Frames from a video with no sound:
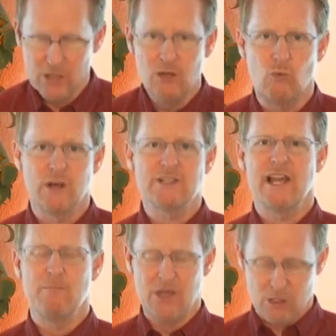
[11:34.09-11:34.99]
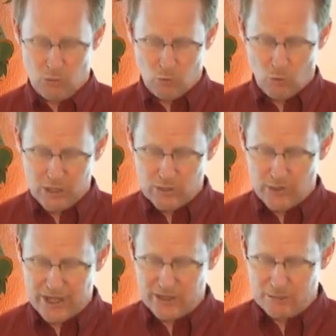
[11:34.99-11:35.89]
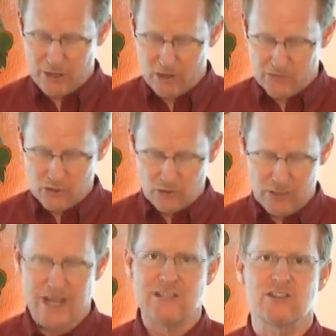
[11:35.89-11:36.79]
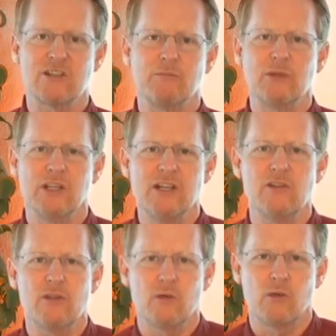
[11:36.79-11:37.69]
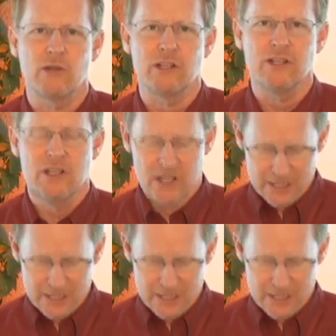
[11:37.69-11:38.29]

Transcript: What does that mean? Well, one granted the power of attorney has the complete authority